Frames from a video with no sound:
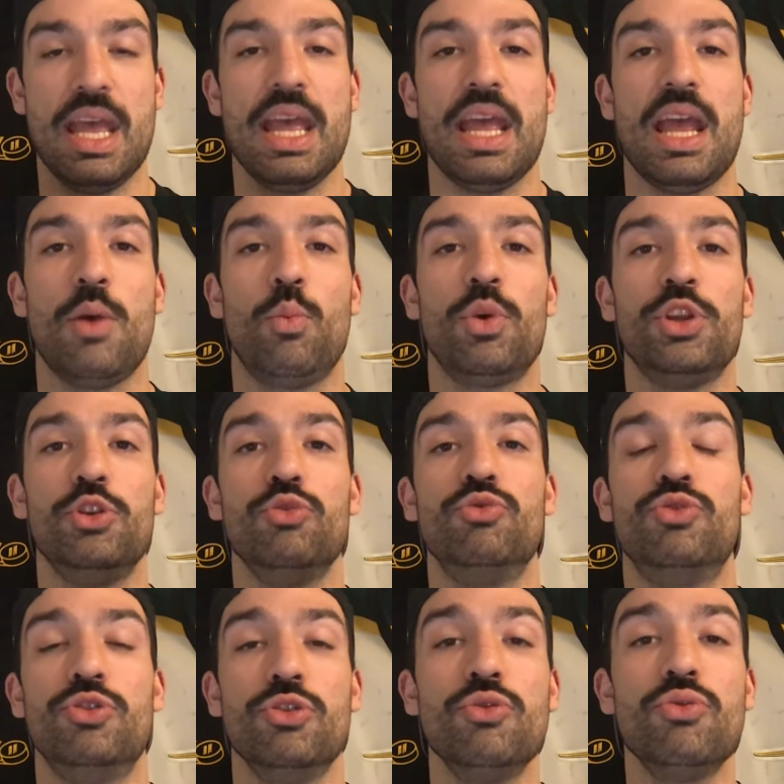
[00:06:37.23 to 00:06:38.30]
And when you
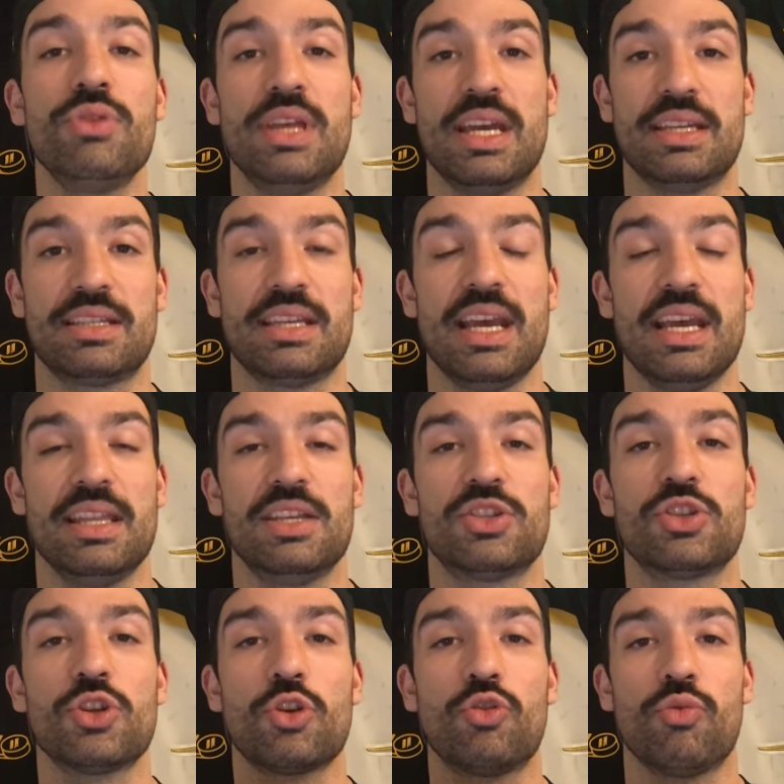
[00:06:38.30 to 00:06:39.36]
do this, this is
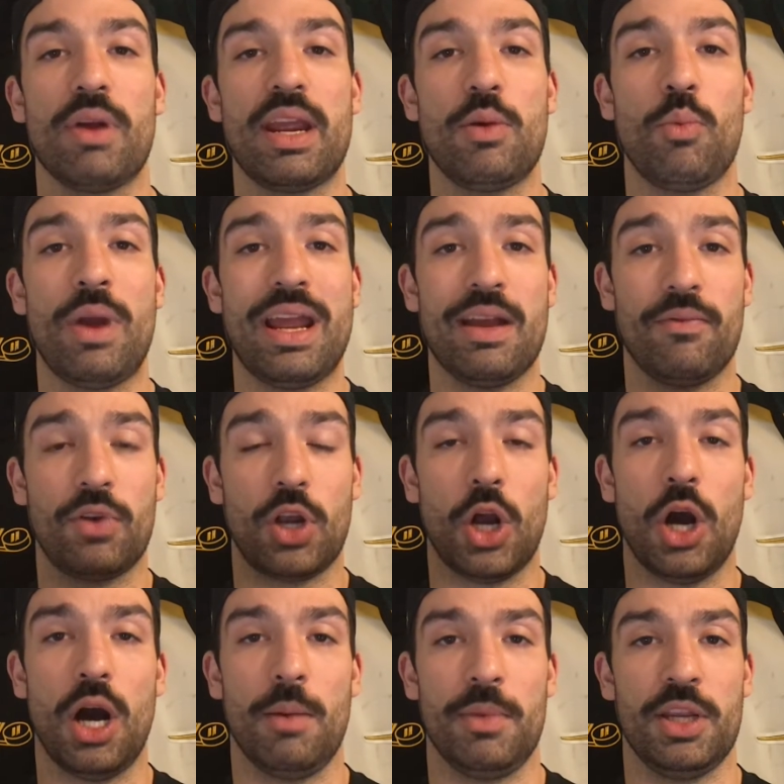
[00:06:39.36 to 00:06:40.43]
a great way of
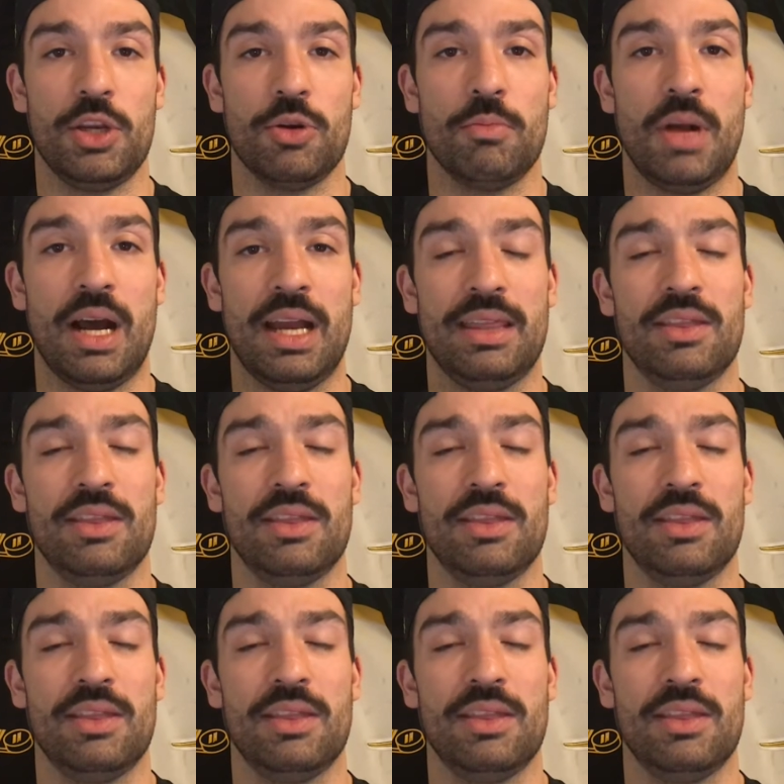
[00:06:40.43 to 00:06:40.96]
calming your mind.